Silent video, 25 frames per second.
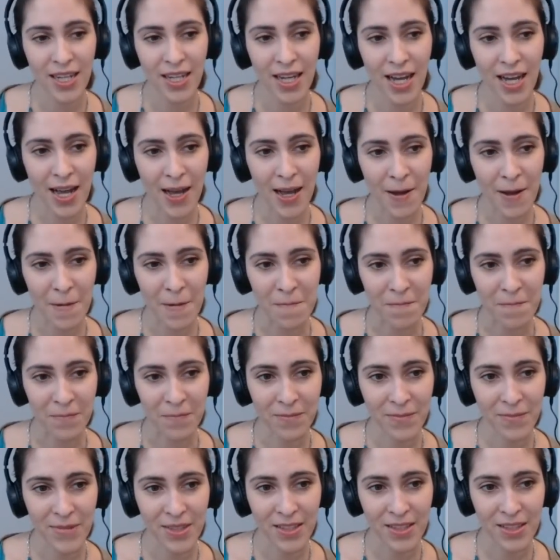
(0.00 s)
um,
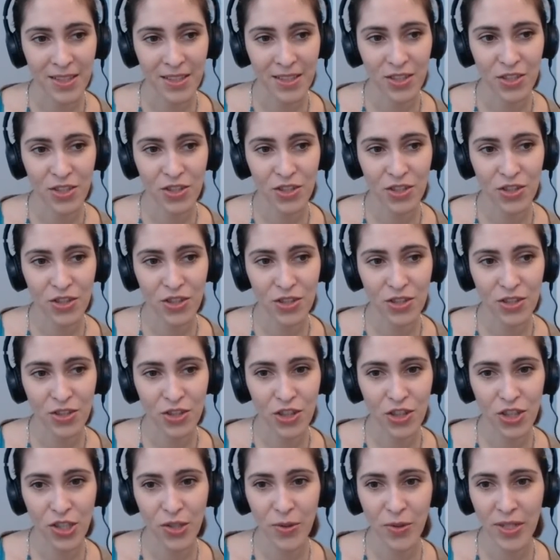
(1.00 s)

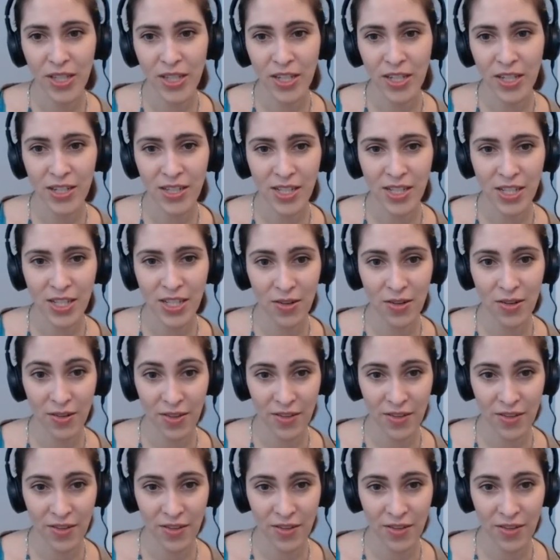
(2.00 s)
two years ago,